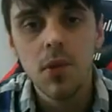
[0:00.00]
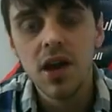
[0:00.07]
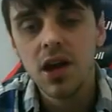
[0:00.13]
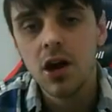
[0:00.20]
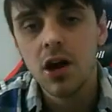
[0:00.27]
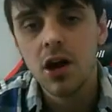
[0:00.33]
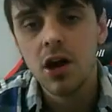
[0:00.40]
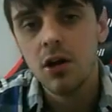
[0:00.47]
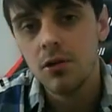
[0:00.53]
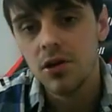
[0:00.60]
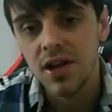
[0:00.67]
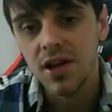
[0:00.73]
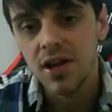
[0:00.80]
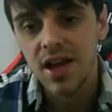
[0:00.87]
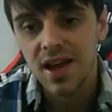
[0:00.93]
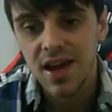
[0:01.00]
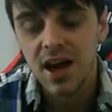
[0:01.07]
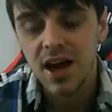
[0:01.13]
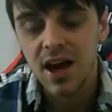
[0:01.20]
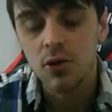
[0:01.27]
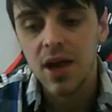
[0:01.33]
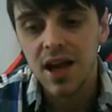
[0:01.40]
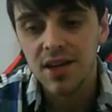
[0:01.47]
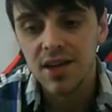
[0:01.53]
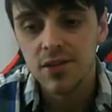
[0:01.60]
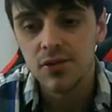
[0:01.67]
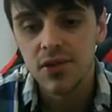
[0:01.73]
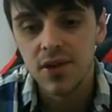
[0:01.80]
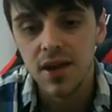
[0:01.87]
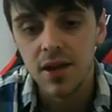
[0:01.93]
my current account as of
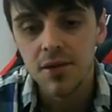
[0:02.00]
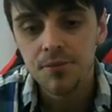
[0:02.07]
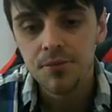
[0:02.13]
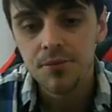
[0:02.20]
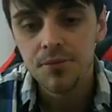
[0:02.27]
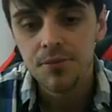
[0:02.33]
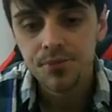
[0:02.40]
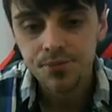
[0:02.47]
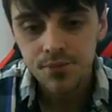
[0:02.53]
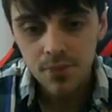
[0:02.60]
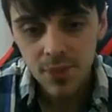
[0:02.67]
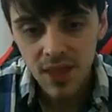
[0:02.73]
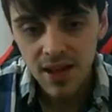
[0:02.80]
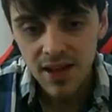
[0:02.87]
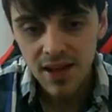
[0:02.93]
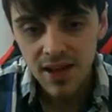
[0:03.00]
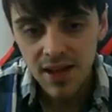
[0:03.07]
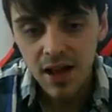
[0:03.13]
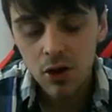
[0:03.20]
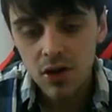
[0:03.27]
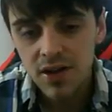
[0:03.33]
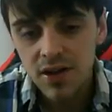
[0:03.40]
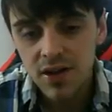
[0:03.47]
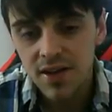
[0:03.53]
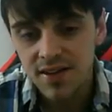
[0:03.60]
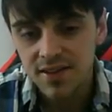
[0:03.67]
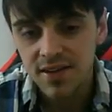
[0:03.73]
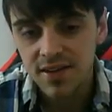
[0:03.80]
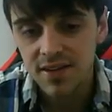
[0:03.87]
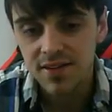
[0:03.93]
today. Now look at
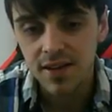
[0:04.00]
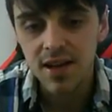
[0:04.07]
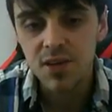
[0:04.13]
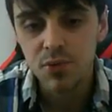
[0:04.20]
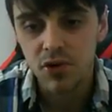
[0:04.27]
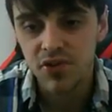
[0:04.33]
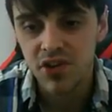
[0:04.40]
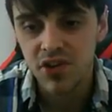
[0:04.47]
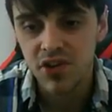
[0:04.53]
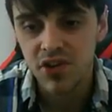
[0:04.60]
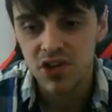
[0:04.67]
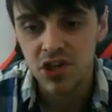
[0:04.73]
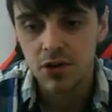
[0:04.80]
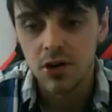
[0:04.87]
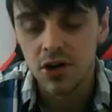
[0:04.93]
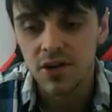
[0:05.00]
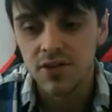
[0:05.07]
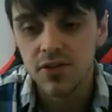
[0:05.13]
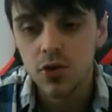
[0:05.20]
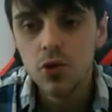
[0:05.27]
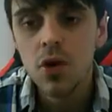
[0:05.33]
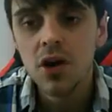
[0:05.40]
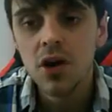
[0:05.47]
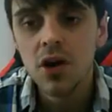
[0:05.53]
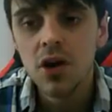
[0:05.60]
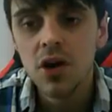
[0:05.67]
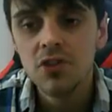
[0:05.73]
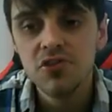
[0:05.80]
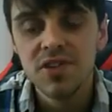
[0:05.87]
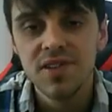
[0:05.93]
this daily profit share earnings,
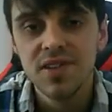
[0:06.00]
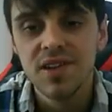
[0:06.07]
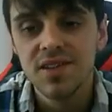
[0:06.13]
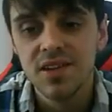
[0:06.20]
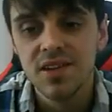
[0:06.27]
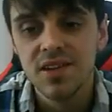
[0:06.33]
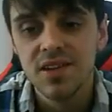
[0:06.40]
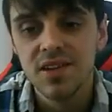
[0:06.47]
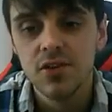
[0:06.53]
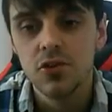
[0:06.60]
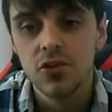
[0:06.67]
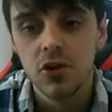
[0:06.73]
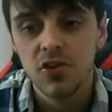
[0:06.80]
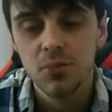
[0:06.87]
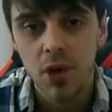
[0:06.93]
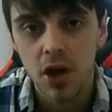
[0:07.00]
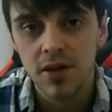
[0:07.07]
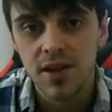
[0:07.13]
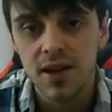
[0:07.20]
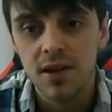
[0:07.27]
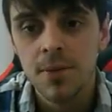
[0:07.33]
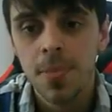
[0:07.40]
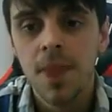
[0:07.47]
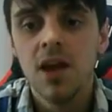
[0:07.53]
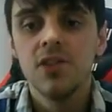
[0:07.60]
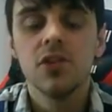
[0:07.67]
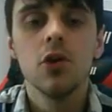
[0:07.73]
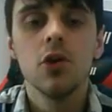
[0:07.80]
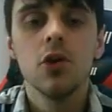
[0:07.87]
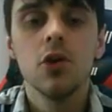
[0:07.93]
$262 per day.
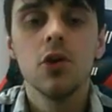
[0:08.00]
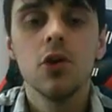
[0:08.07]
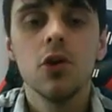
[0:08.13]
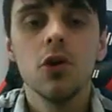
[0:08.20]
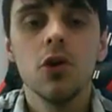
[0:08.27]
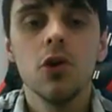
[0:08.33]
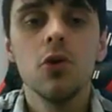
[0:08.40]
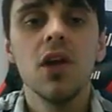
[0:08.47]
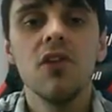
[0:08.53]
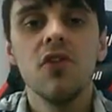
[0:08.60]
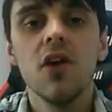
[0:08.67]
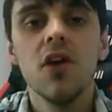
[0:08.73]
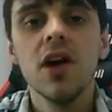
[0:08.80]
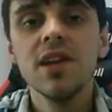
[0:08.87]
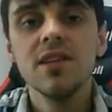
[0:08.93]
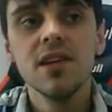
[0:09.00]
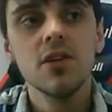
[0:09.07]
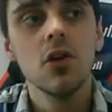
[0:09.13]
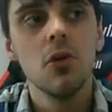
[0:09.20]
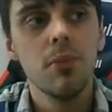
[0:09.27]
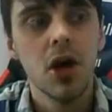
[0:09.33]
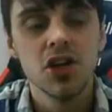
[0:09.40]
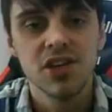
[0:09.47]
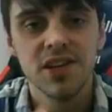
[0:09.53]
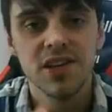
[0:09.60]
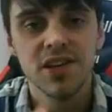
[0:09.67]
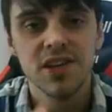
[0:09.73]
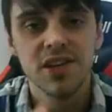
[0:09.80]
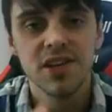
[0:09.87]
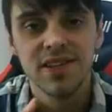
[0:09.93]
So if I did not
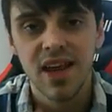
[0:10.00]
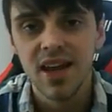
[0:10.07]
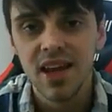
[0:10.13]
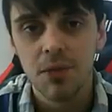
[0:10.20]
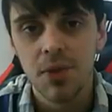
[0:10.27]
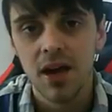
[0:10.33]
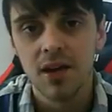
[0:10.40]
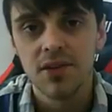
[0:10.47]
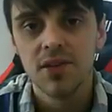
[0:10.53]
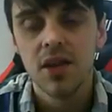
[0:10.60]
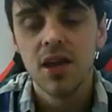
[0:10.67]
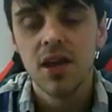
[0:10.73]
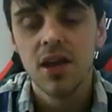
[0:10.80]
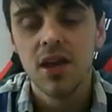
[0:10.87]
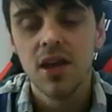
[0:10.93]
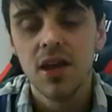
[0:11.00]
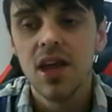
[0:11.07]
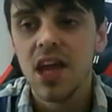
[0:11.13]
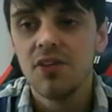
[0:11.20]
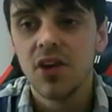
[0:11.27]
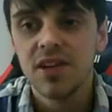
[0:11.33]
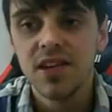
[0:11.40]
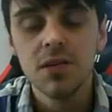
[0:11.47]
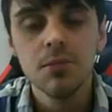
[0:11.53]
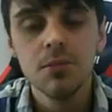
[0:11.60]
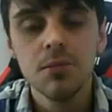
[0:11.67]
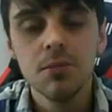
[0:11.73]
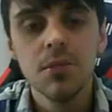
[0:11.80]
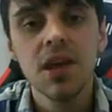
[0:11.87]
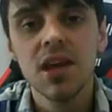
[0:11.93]
purchase any ad packs, if I
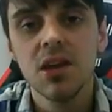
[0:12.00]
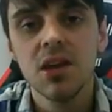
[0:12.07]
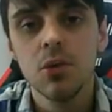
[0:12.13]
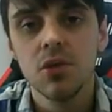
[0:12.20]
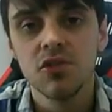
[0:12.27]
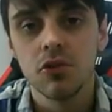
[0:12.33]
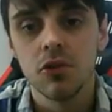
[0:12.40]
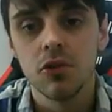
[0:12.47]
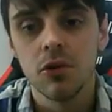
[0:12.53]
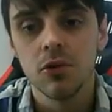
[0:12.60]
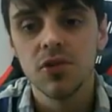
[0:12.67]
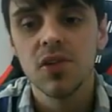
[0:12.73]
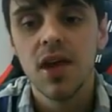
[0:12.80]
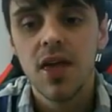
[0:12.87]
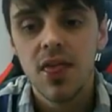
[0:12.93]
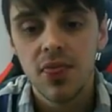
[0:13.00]
didn't make any withdrawals,